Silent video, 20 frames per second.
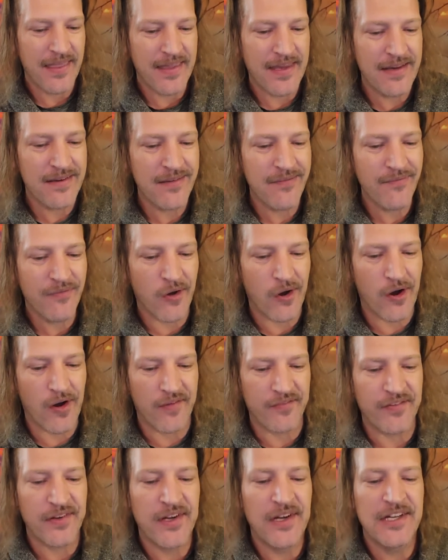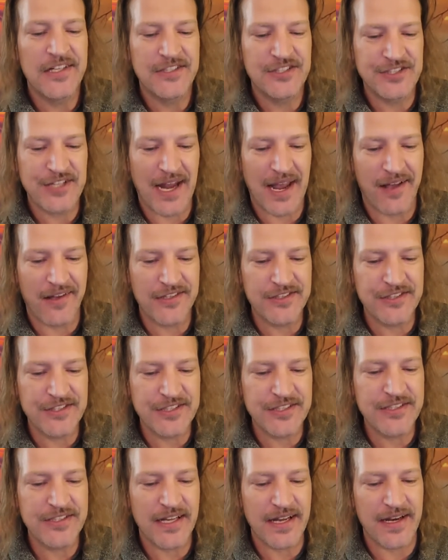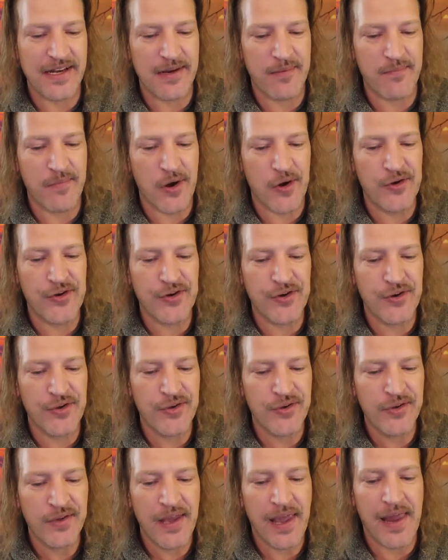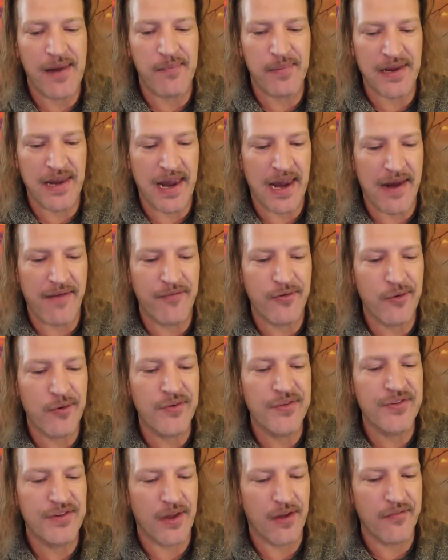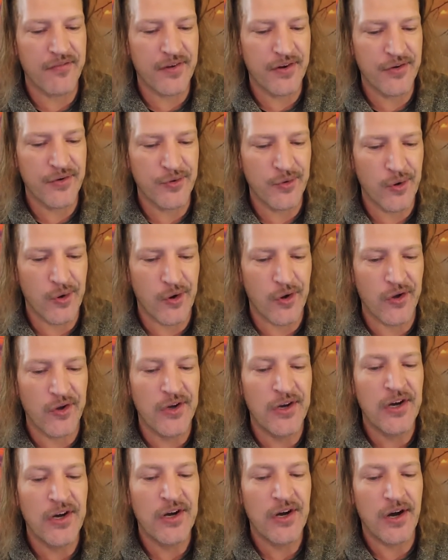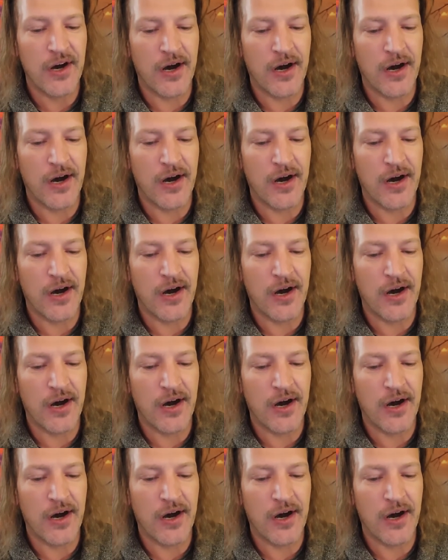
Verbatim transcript: These involve challenges in emotional and behavioral self-control,